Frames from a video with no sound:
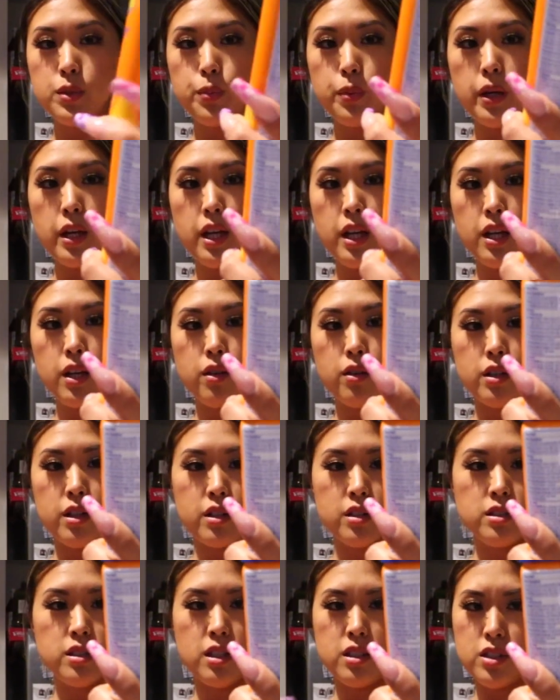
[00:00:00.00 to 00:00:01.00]
spray
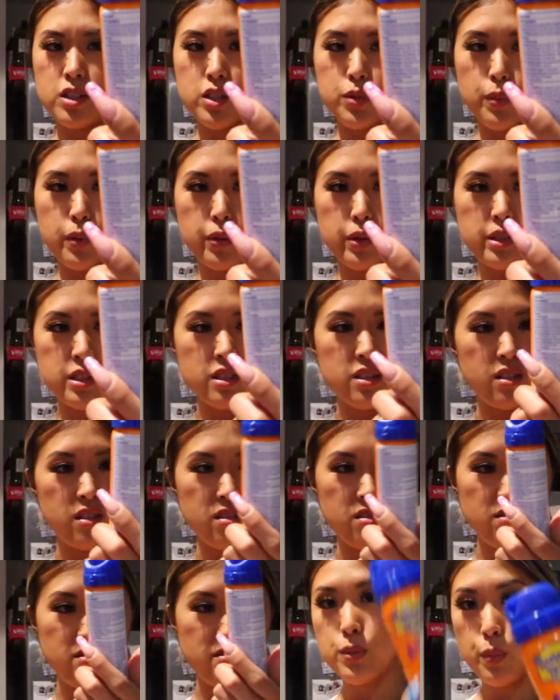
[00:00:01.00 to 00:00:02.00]
or what's it
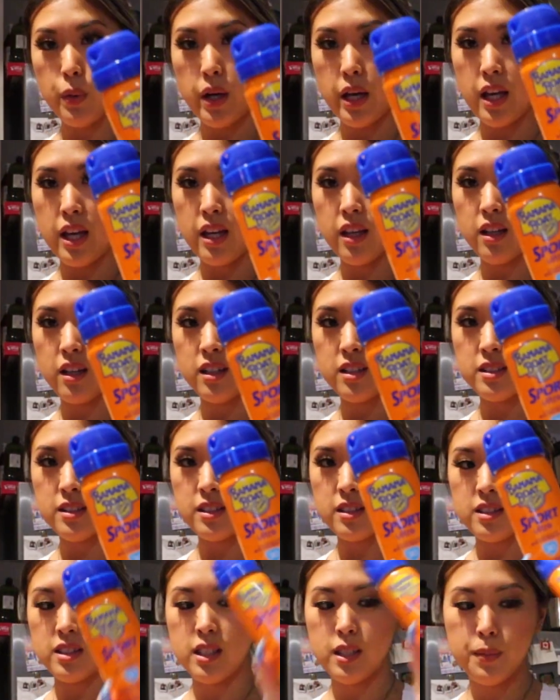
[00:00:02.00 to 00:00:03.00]
called? Spray, because
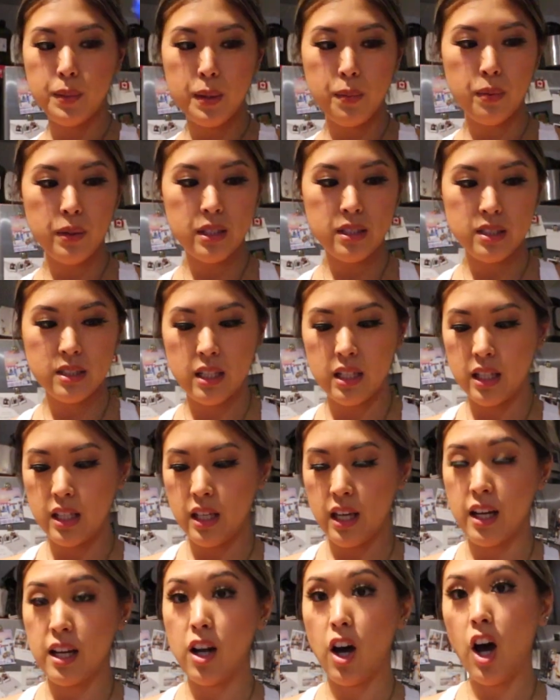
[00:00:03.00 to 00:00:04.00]
it's going to be pretty
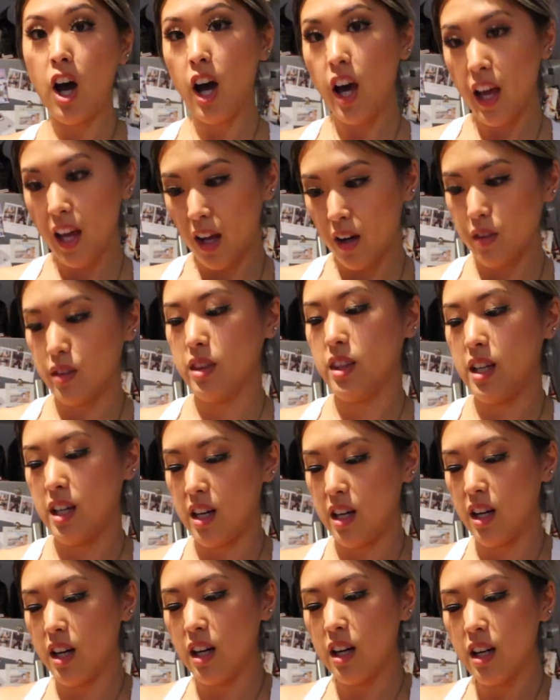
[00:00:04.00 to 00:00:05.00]
sunny and hot out
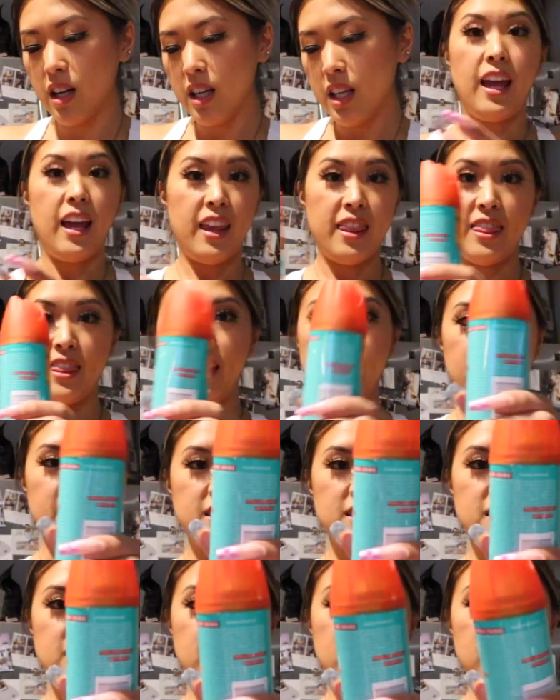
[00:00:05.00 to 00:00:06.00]
there. And
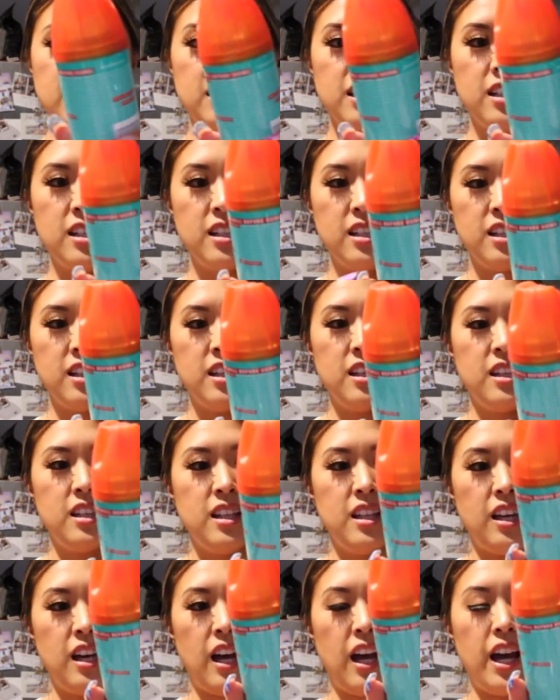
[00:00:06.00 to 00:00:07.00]
this,
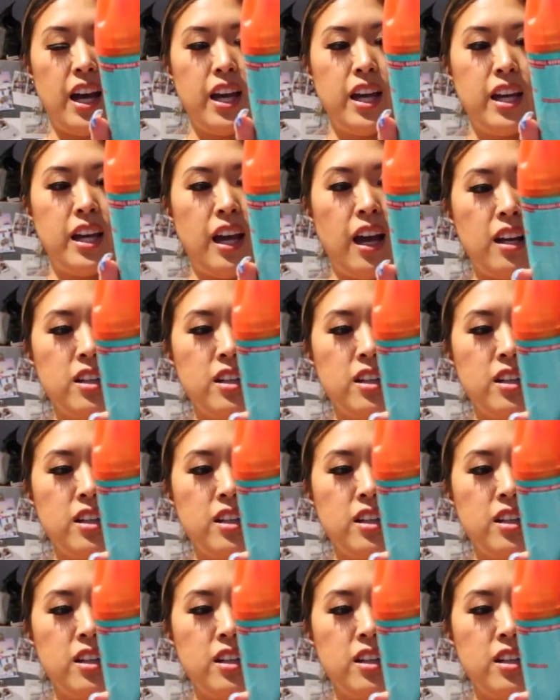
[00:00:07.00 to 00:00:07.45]
I